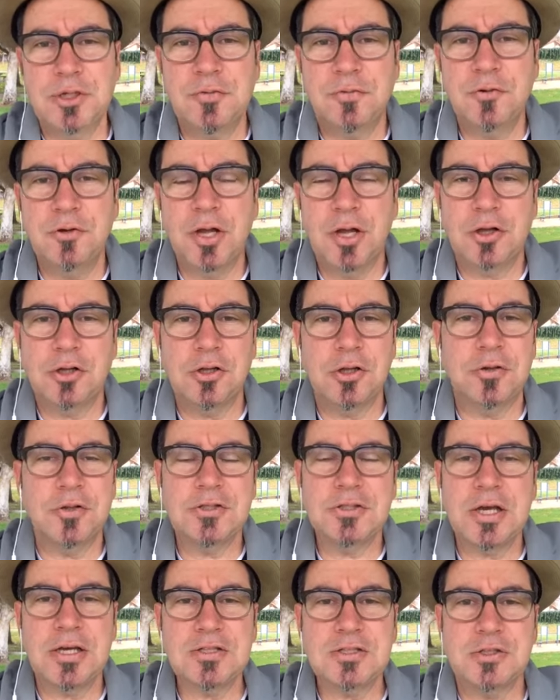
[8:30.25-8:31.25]
you're not clear, and this
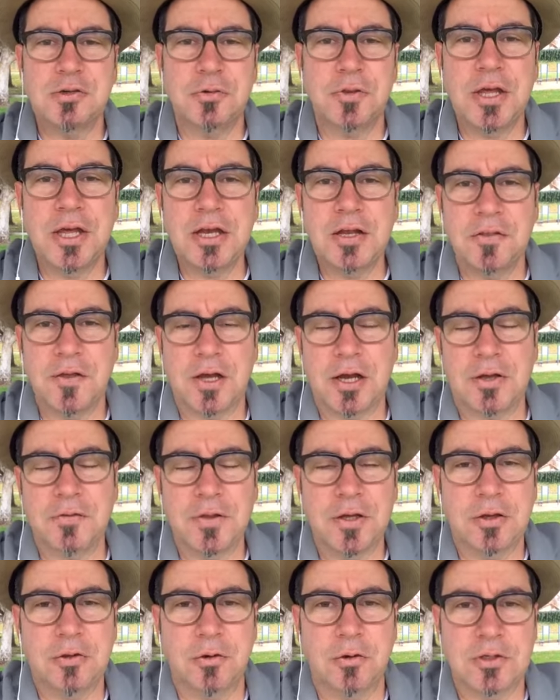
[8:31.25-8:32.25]
has to do with anything, I
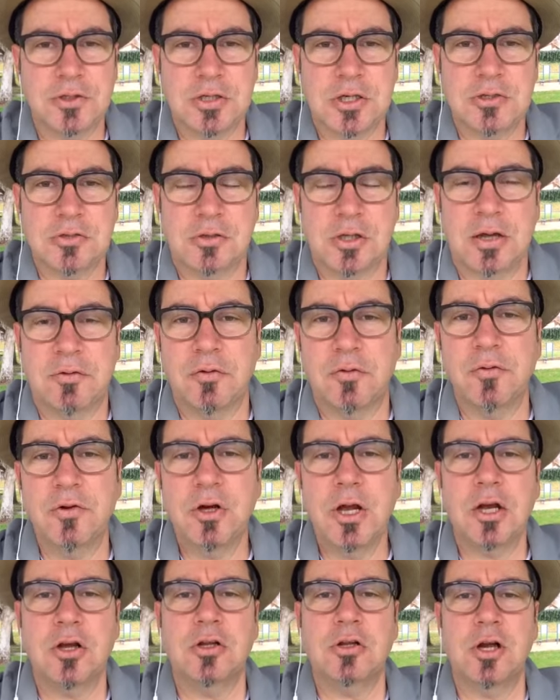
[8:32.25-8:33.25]
think, in organizational life, if you're
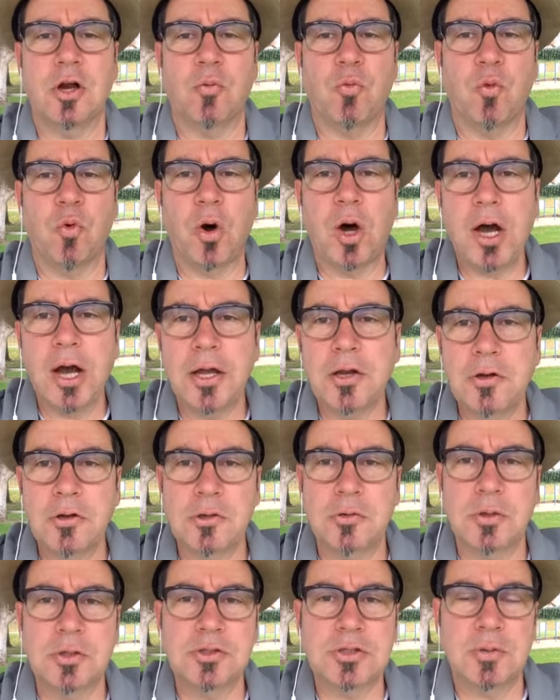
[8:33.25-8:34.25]
not clear on why you're
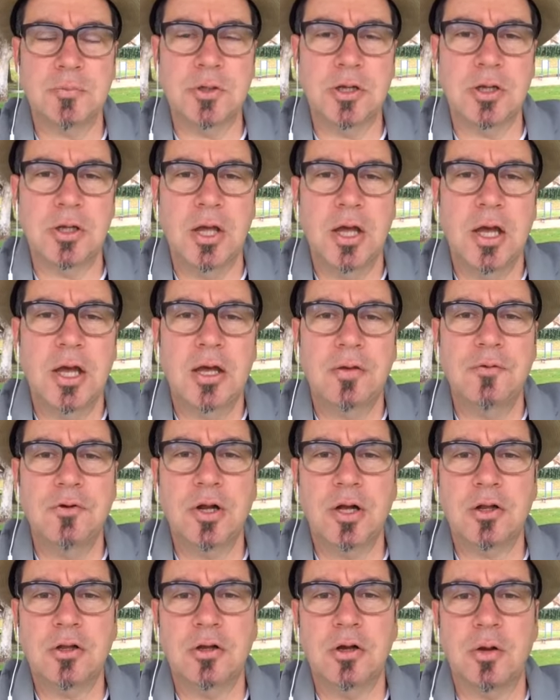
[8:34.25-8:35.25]
doing something, if you're
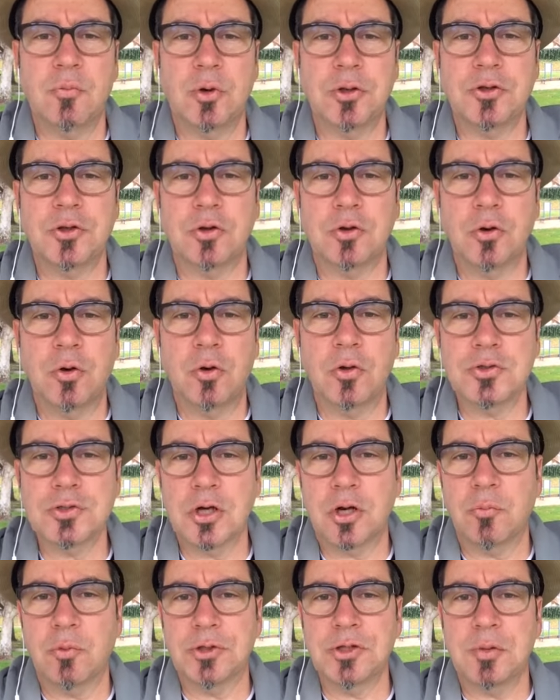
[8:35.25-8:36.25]
not clear on what the goals are
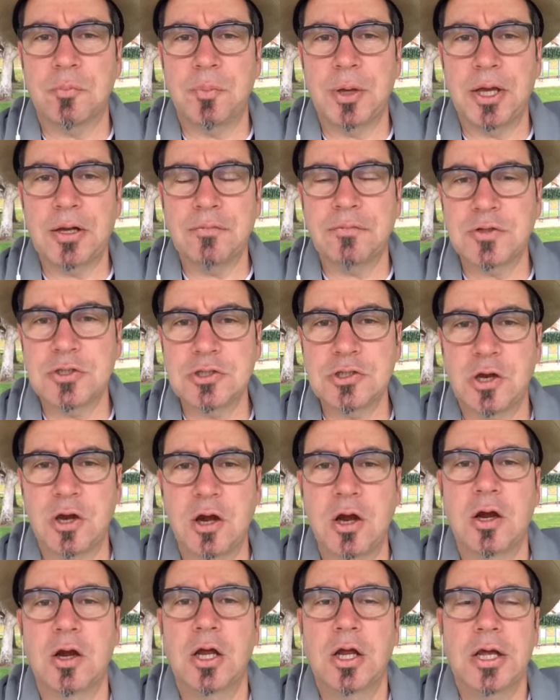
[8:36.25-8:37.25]
and what the benefits
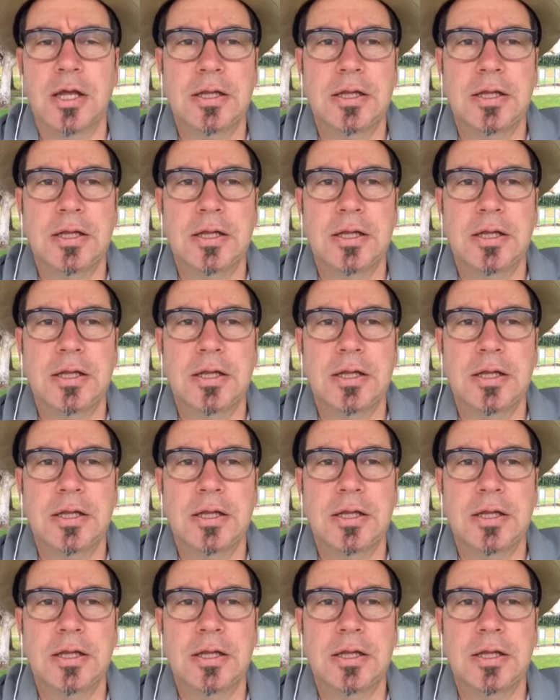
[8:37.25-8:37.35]
are,